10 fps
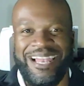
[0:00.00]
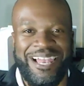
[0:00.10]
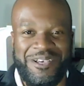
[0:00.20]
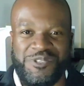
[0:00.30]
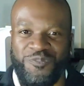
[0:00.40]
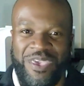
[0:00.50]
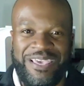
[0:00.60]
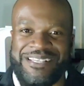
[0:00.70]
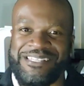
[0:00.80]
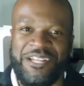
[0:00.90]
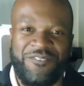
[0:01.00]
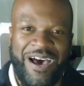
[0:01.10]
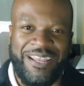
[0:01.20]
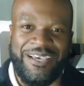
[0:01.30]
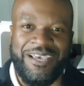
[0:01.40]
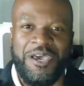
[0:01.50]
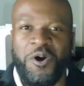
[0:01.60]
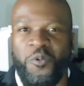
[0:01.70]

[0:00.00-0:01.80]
Las Vegas, Nevada.